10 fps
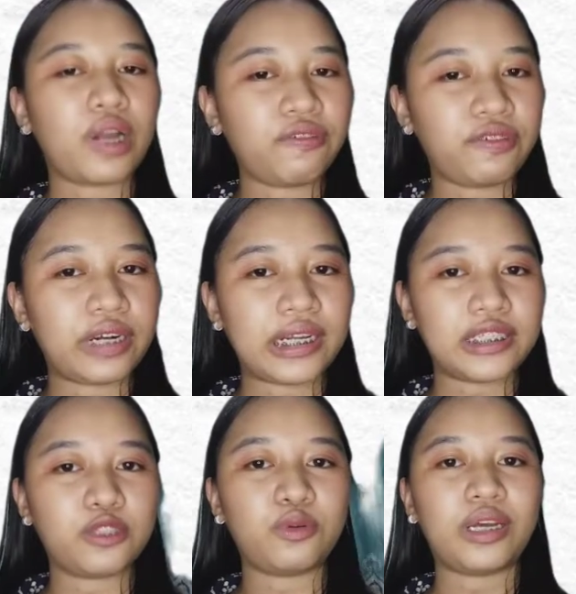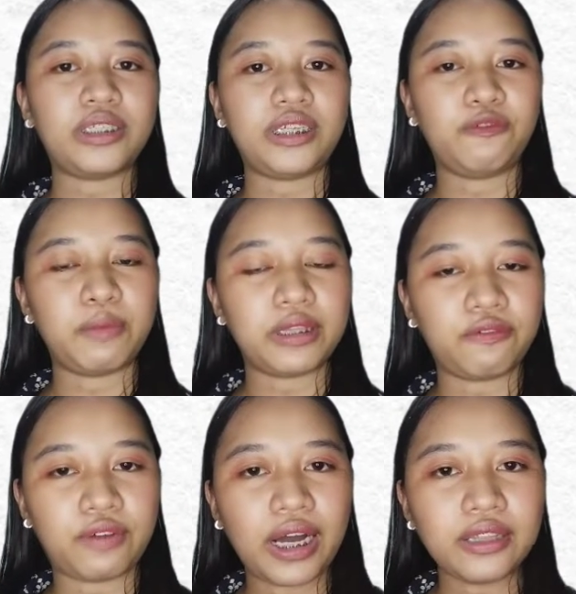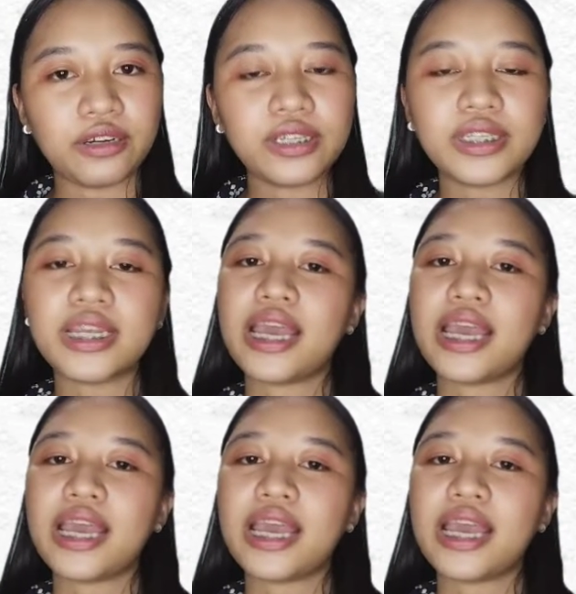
reference to the achievement of others,